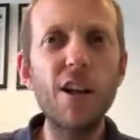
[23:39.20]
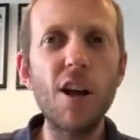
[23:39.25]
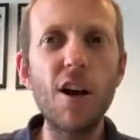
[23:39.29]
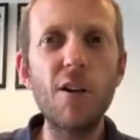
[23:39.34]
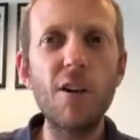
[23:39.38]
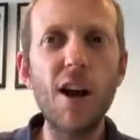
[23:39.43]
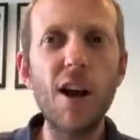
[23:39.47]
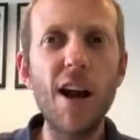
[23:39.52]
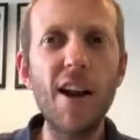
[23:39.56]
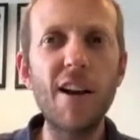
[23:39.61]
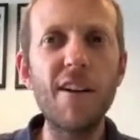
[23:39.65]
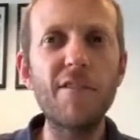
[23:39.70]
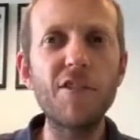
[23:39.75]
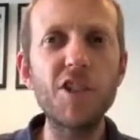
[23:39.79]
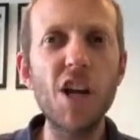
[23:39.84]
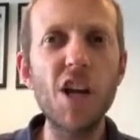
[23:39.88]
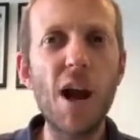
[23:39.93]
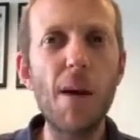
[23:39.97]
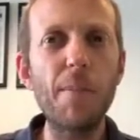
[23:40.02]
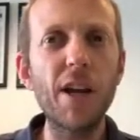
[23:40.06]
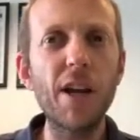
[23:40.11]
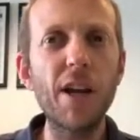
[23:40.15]
kind of
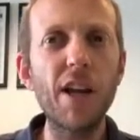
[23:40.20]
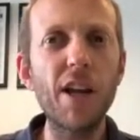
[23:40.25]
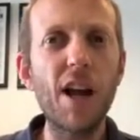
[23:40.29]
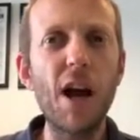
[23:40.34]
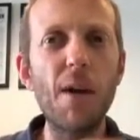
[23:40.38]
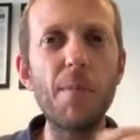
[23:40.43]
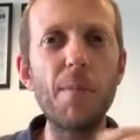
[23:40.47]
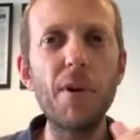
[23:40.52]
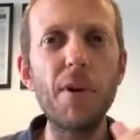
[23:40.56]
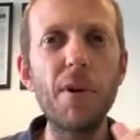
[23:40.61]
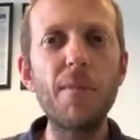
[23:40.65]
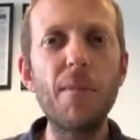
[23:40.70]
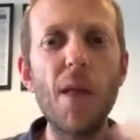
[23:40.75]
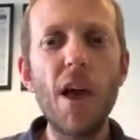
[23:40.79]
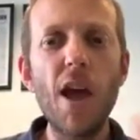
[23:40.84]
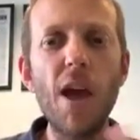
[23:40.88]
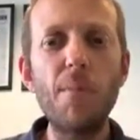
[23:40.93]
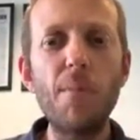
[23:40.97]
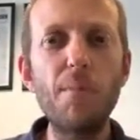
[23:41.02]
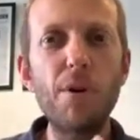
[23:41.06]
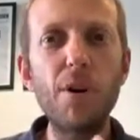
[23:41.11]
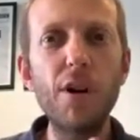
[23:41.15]
chopping it up and
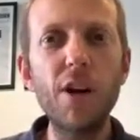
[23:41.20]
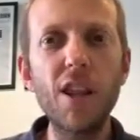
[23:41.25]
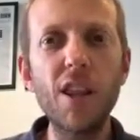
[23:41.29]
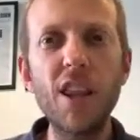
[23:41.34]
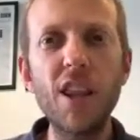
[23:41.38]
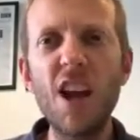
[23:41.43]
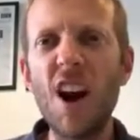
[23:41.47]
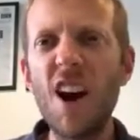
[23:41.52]
putting the